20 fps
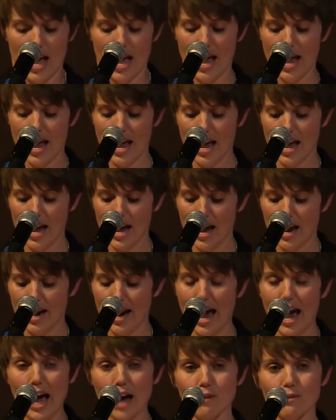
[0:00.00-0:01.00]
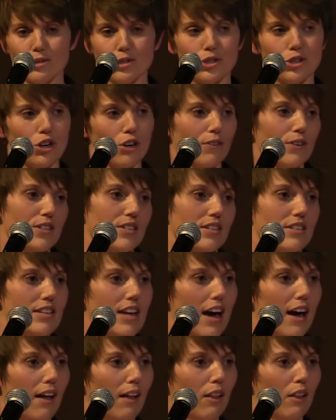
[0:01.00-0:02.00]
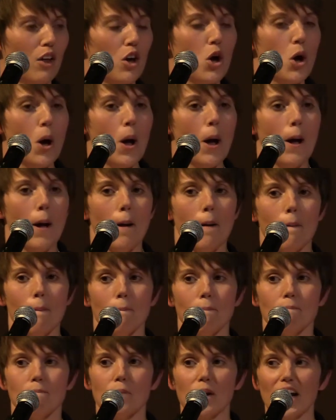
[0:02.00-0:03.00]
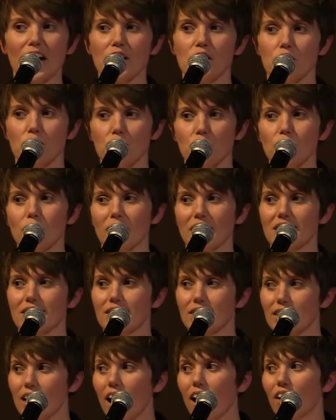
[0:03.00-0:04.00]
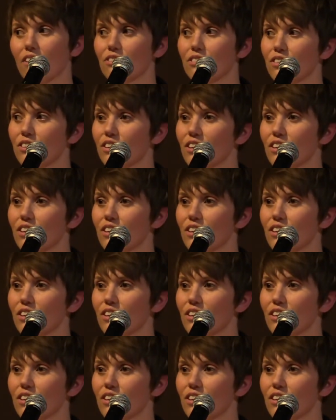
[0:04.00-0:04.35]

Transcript: and I was nervous as hell, but I knew my stuff.